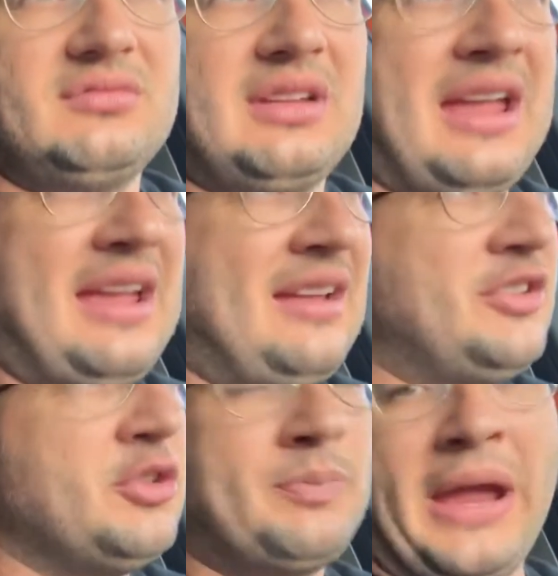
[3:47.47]

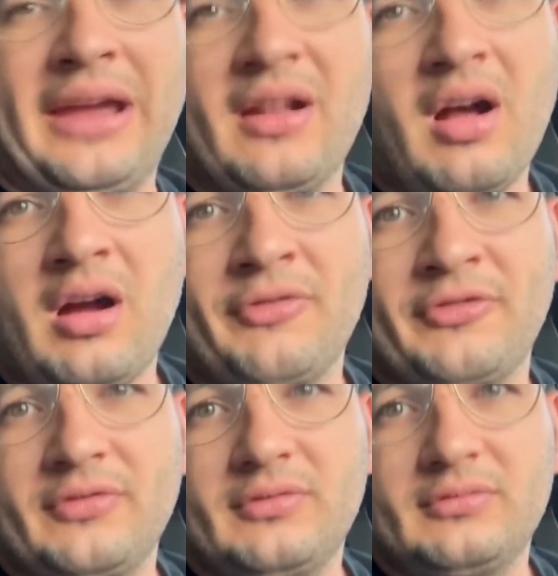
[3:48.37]
and you pay it
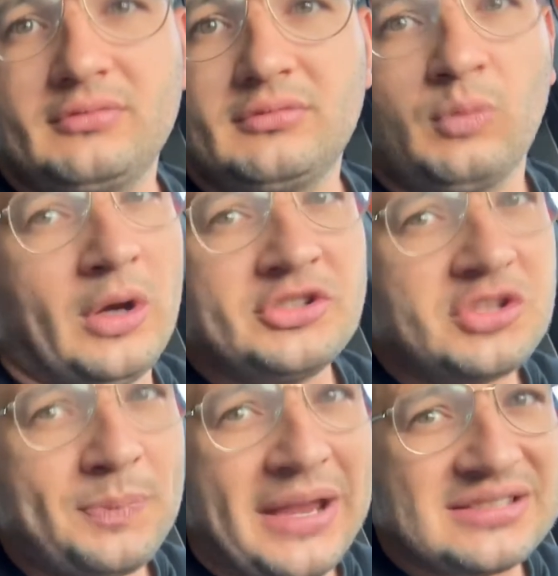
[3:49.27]
off. Once
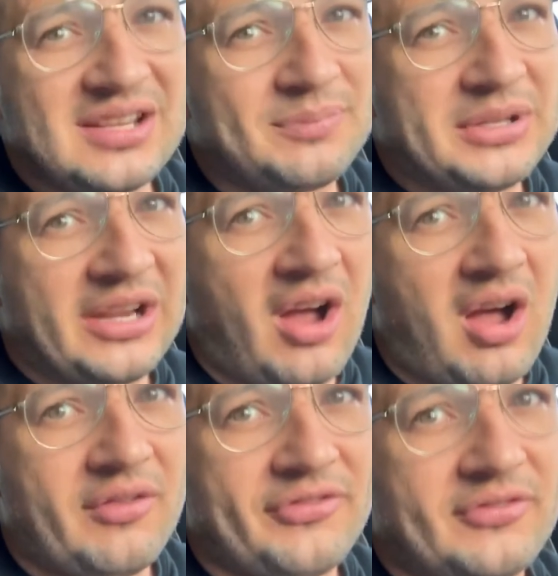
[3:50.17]
you pay something
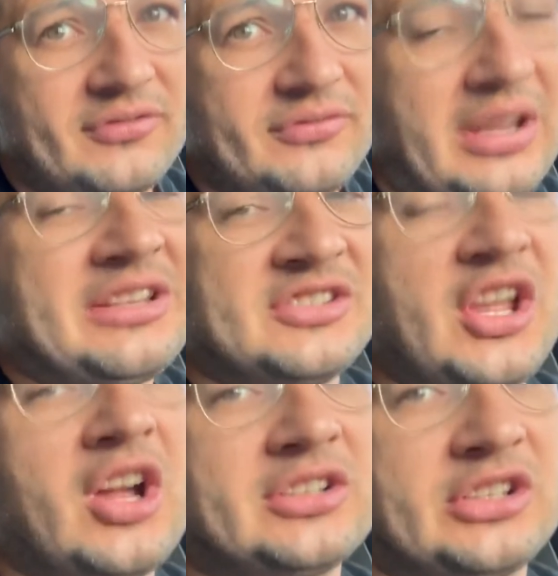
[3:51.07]
off, it's
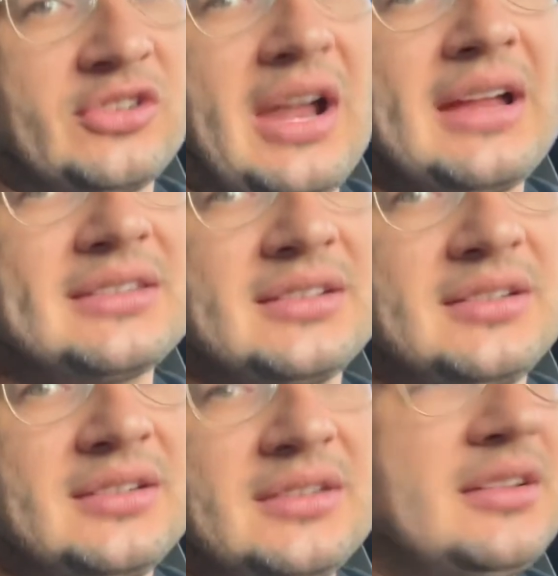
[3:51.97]
done, correct?
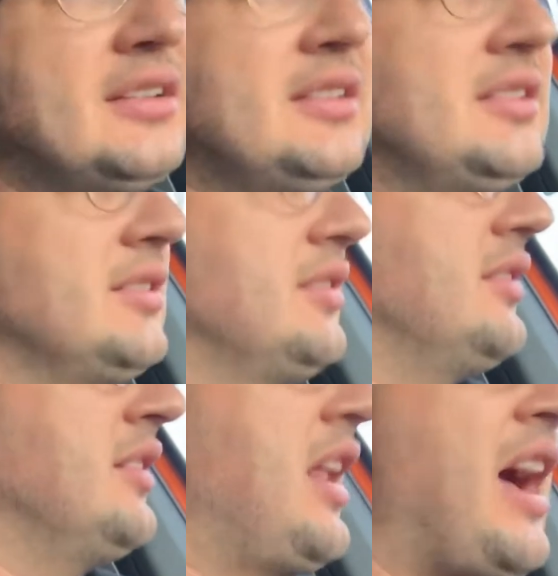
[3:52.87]

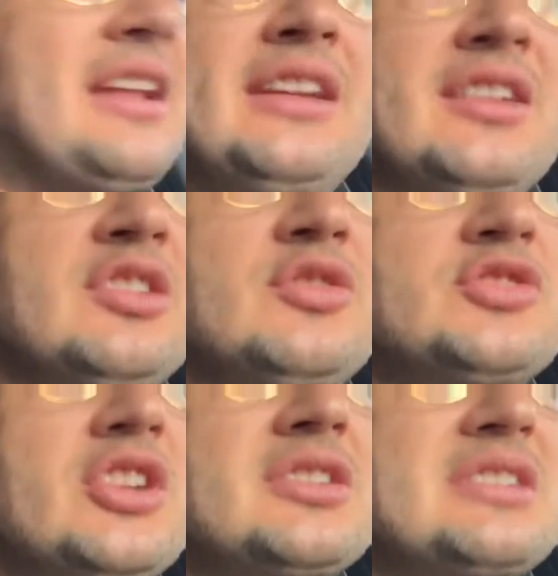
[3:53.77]
Not here in New
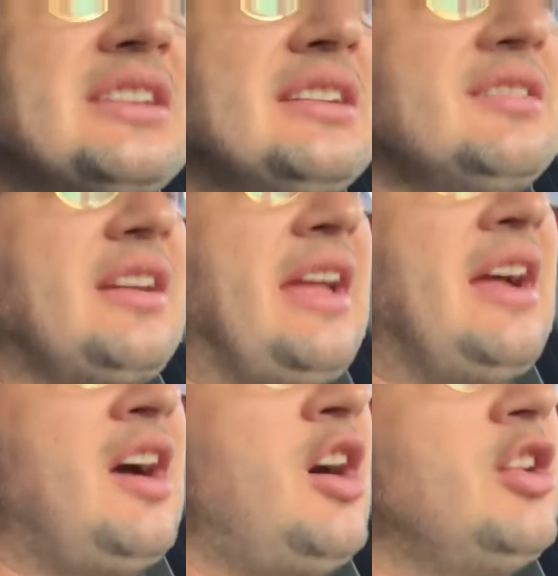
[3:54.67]
Jersey.
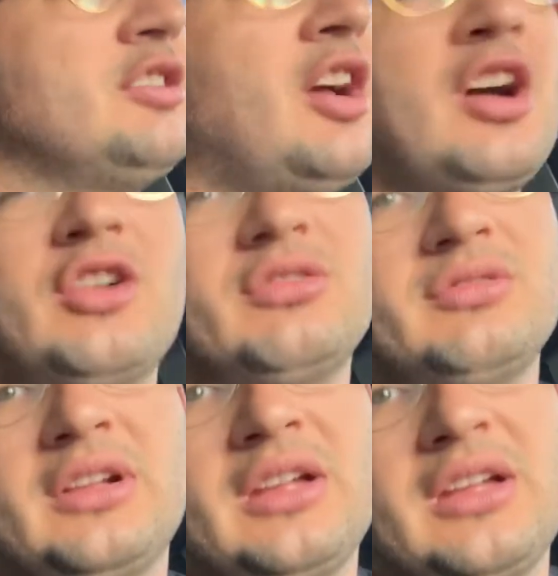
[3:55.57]
Hell no.
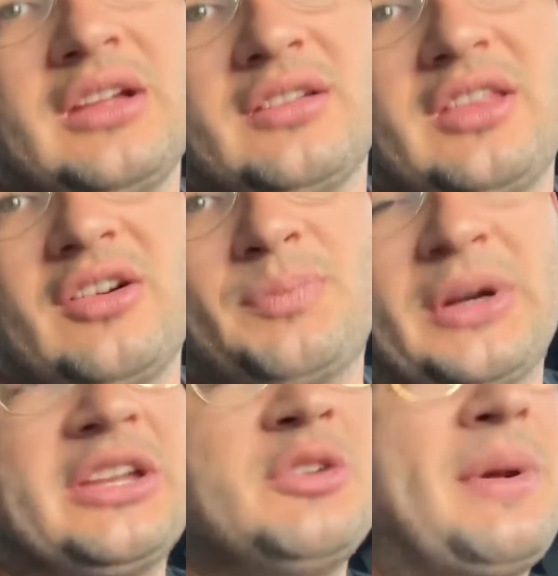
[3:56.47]
They'll
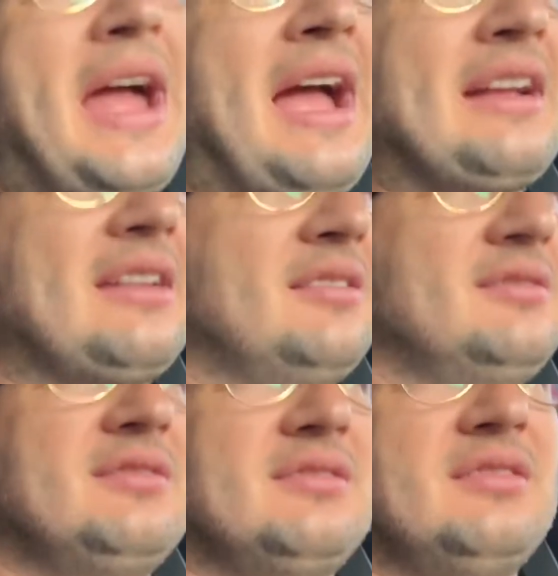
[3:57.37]
bring you back.
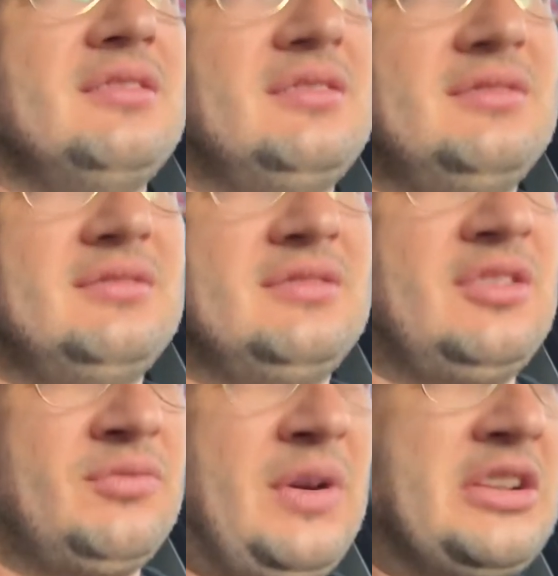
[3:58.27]

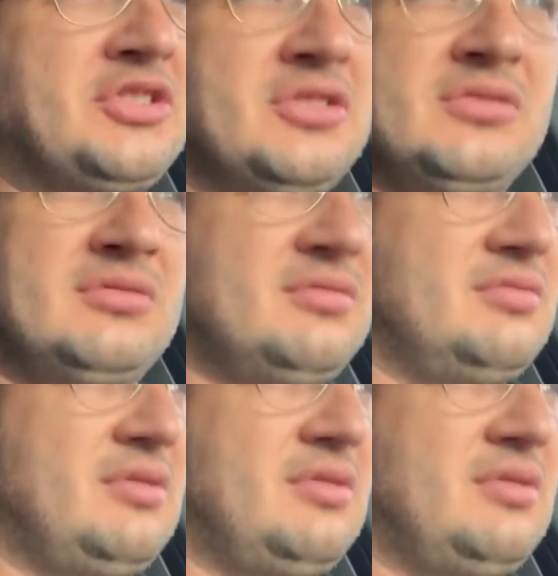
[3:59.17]
They'll write you